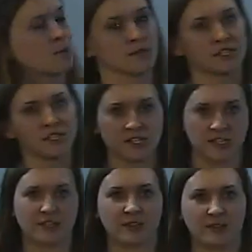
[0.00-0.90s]
Once your car's
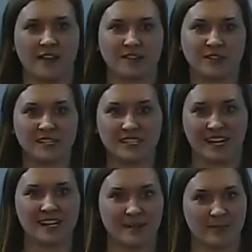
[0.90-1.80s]
on the ground, you can
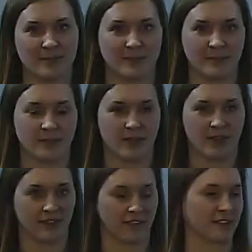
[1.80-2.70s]
tighten up the
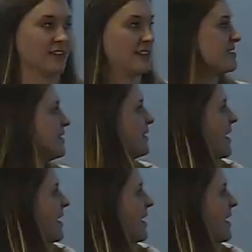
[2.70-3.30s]
lug nuts